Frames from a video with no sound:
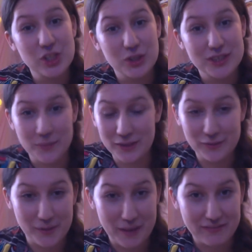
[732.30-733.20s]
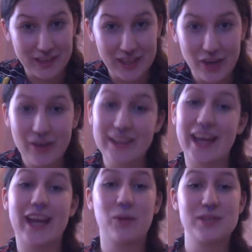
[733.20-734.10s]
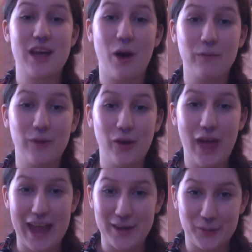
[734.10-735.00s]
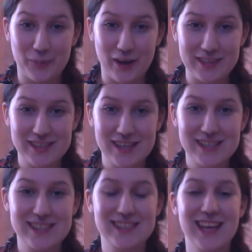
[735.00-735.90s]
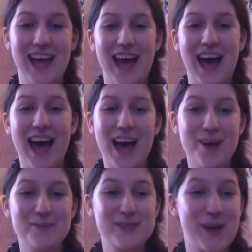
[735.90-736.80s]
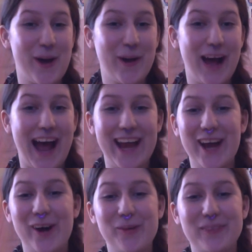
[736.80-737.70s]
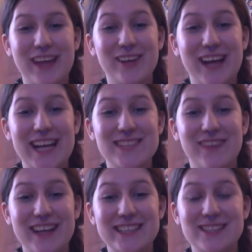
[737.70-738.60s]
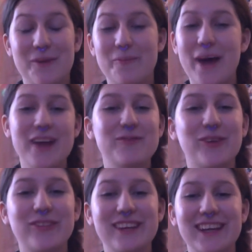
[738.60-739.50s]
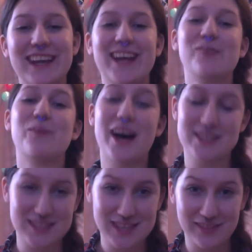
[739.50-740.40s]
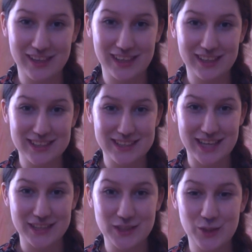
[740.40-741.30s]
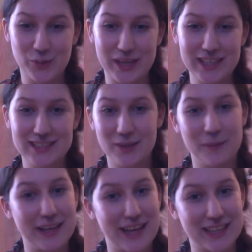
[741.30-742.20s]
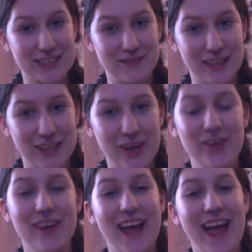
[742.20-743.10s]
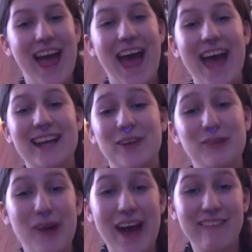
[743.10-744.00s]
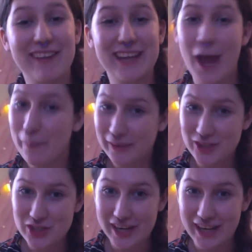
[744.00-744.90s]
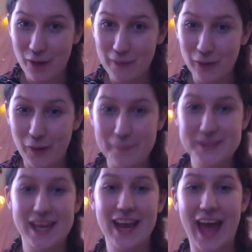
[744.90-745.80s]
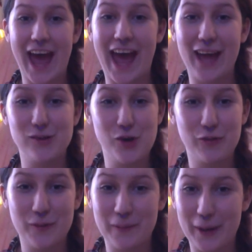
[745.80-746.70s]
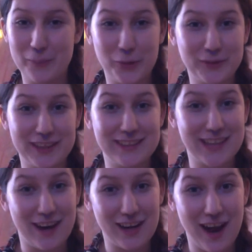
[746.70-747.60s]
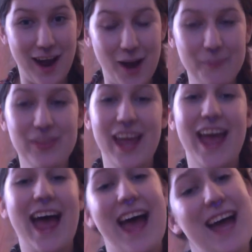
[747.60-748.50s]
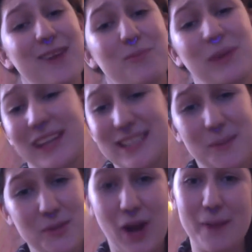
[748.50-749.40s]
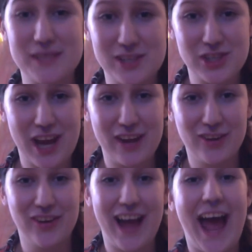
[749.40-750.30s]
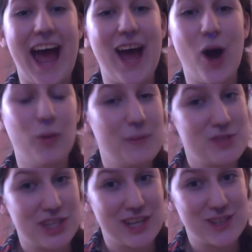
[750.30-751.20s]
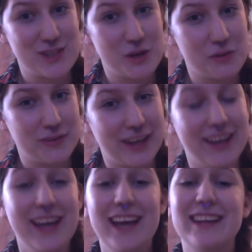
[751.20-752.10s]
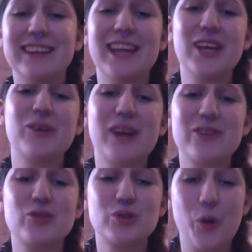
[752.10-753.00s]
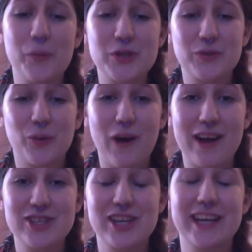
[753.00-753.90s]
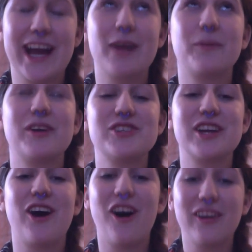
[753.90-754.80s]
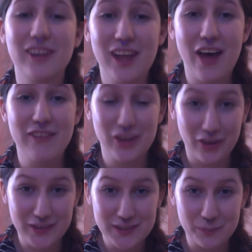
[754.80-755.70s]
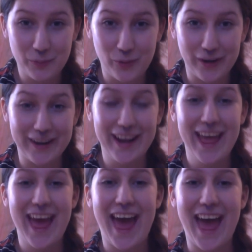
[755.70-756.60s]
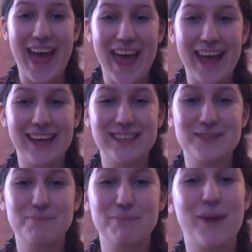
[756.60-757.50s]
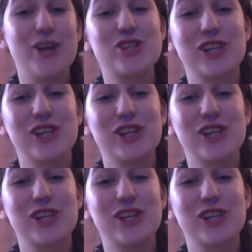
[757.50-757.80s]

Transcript: learned something from my video and that it was helpful in your process. So I hope that you guys find some mindful thinking and positivity these next 2 weeks till my next video. And if you haven't yet, please check out my website at novabymonty.com, and please subscribe to this channel at OMGITSNOVA. Thank you guys so much for watching. I appreciate all the love and all the support, and much